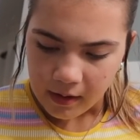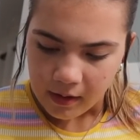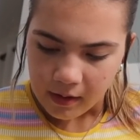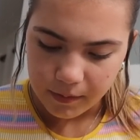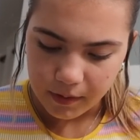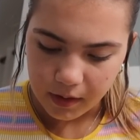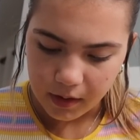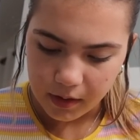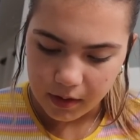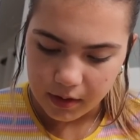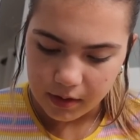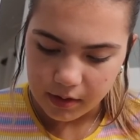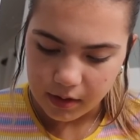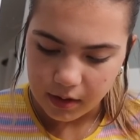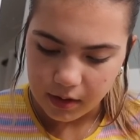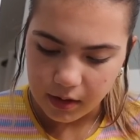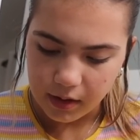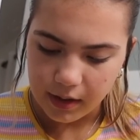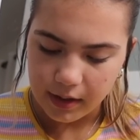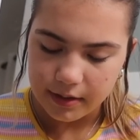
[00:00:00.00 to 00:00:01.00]
We got these
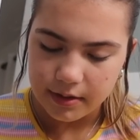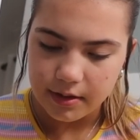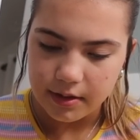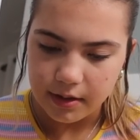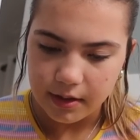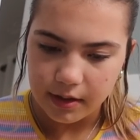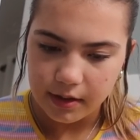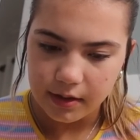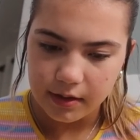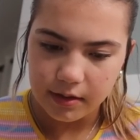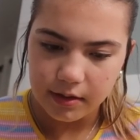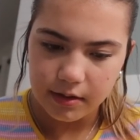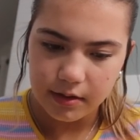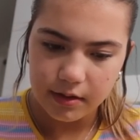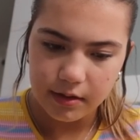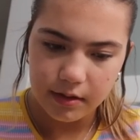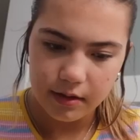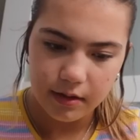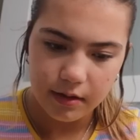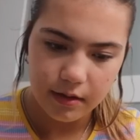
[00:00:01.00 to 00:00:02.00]
elastics.
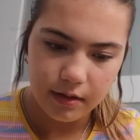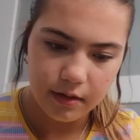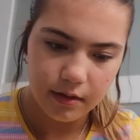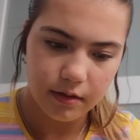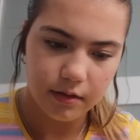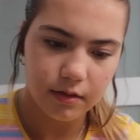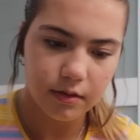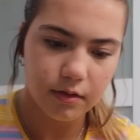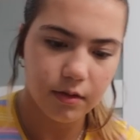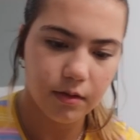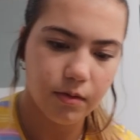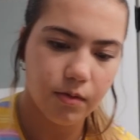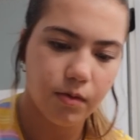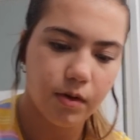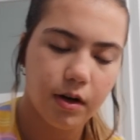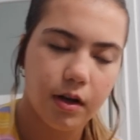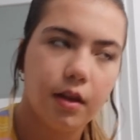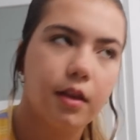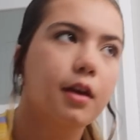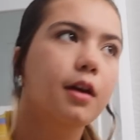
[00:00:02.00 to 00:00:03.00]
So what
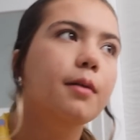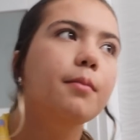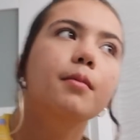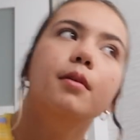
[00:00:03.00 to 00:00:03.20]
I think I'm